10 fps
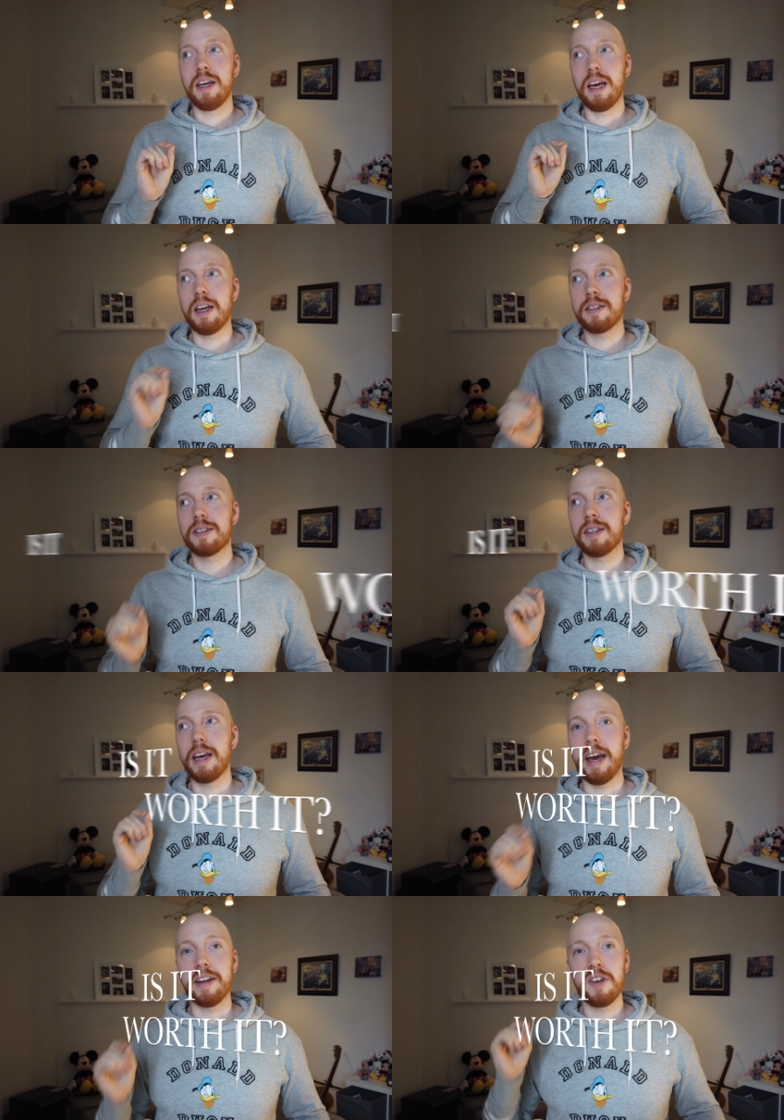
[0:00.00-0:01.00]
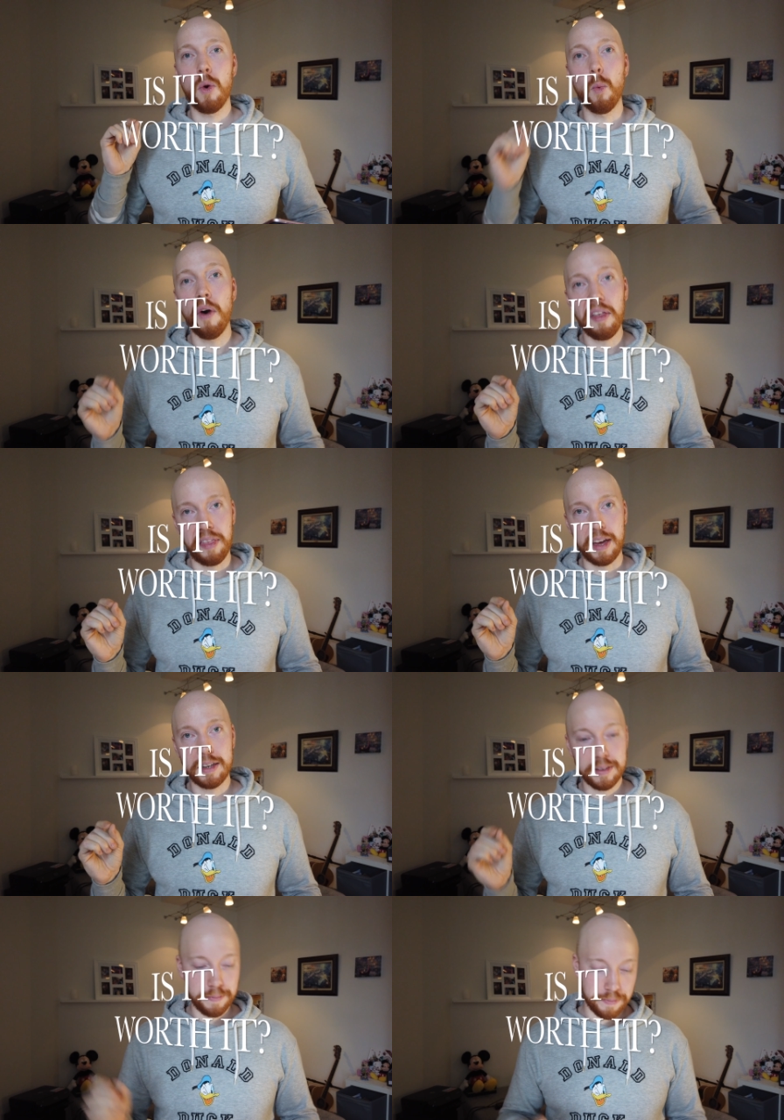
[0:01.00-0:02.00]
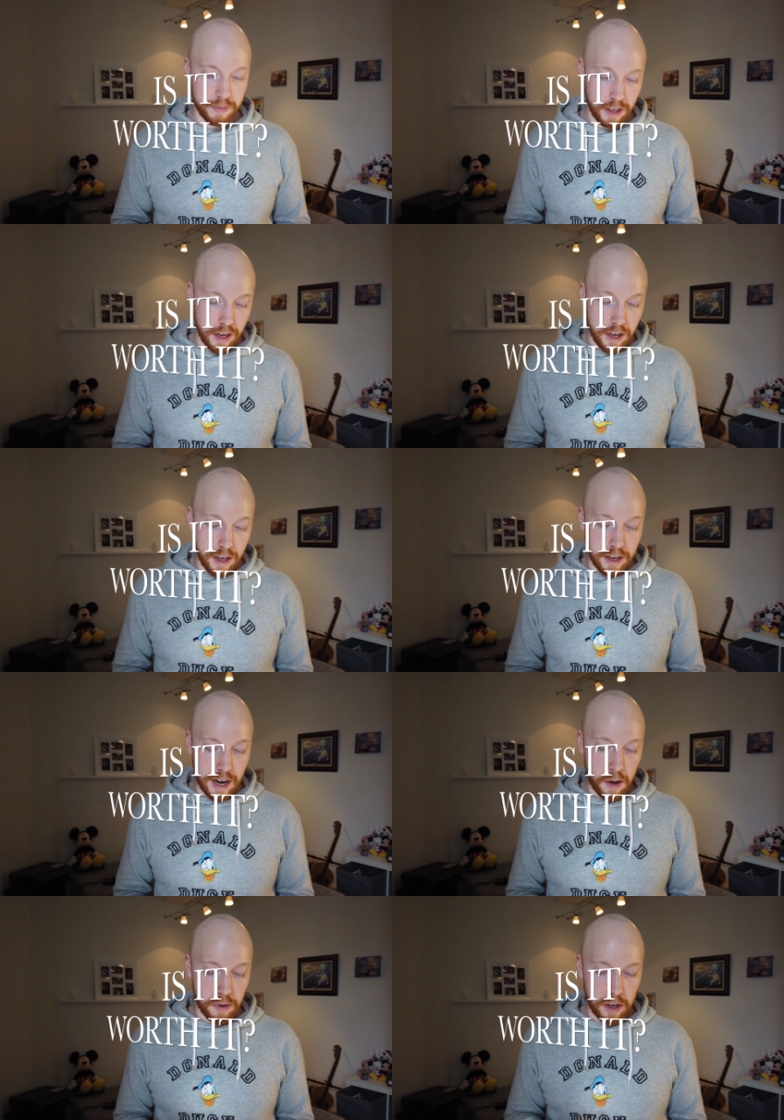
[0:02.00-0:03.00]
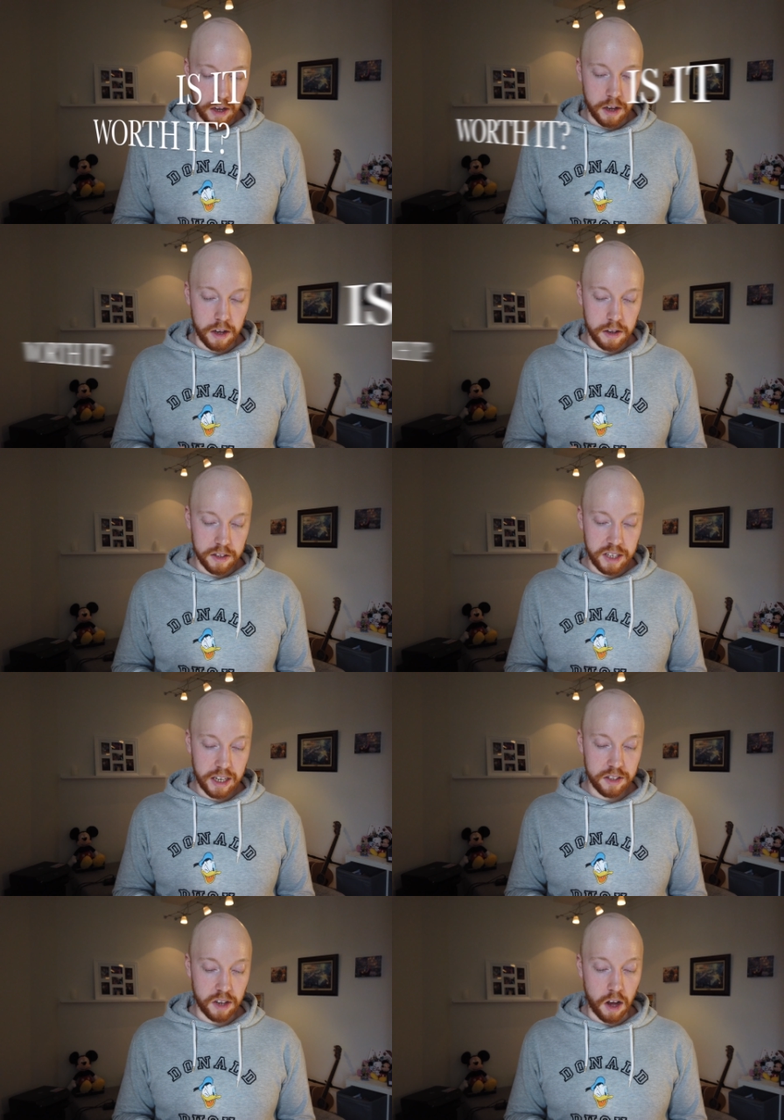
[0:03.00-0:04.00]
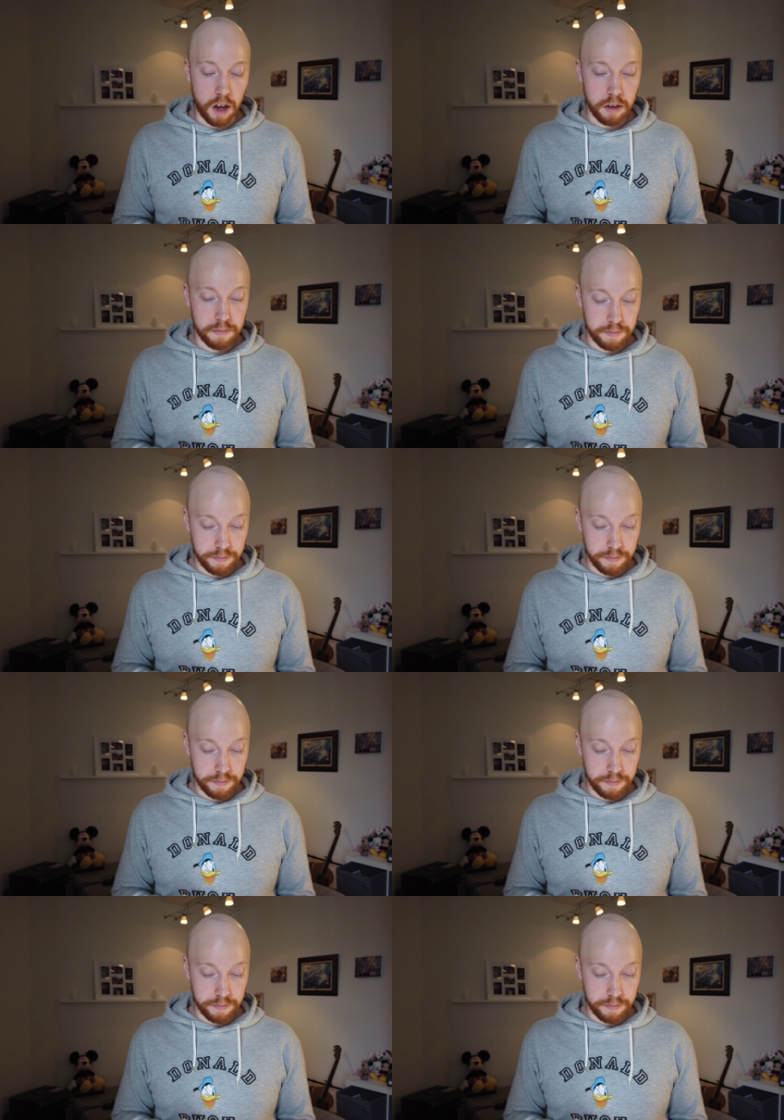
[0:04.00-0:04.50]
Is it worth it? Now, tickets are